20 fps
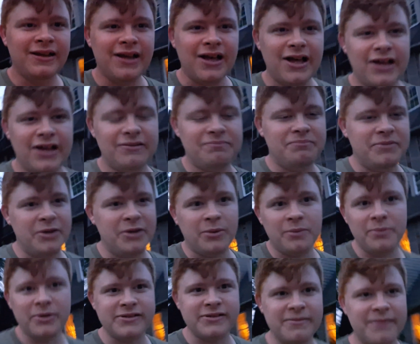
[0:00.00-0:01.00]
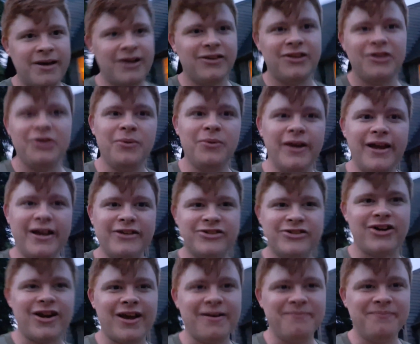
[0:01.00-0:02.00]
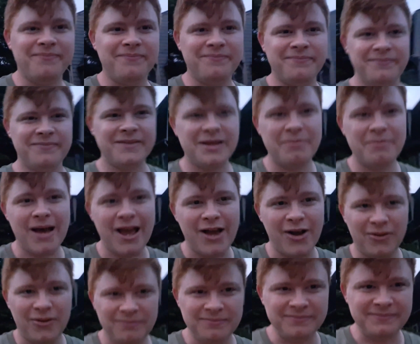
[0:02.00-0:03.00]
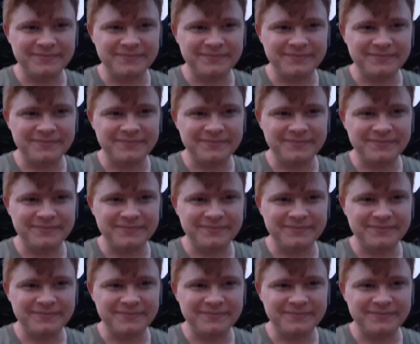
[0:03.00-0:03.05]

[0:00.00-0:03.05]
uh, be 1% better than you were yesterday. Bye y'all.